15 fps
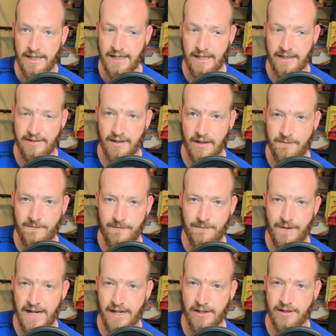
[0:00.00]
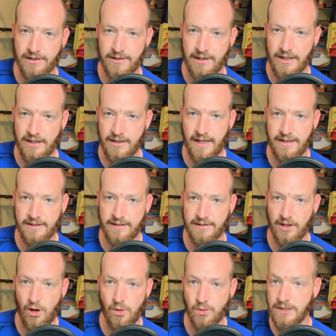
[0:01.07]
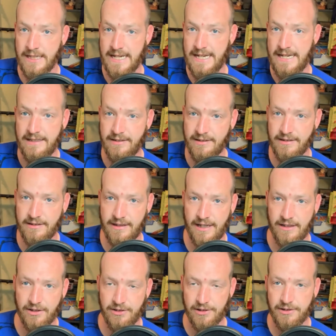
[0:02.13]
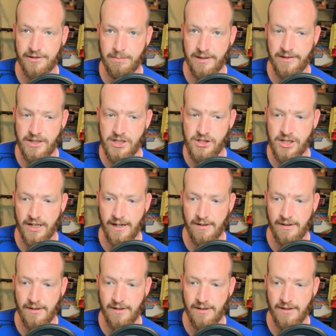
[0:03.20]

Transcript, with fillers: it's unfair to say that that's only his standard position.